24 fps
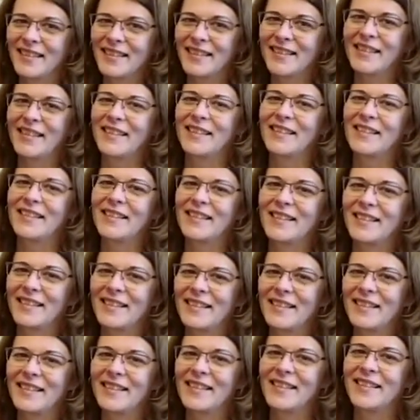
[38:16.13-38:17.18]

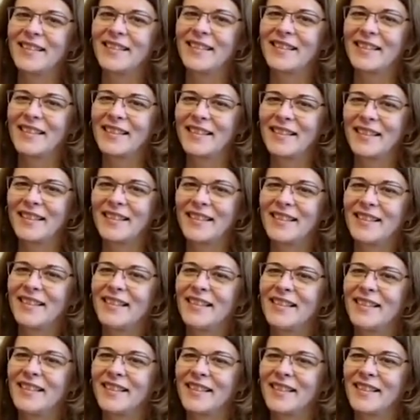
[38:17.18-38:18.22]

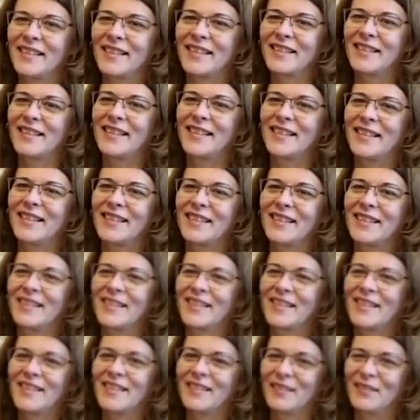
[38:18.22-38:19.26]

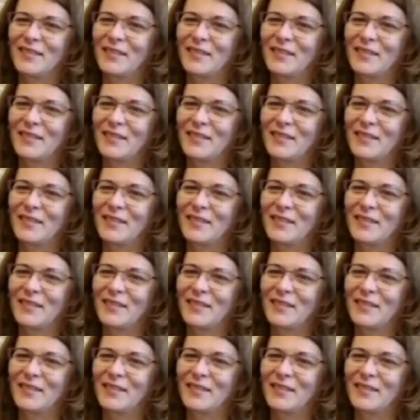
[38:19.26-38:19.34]
(not speaking)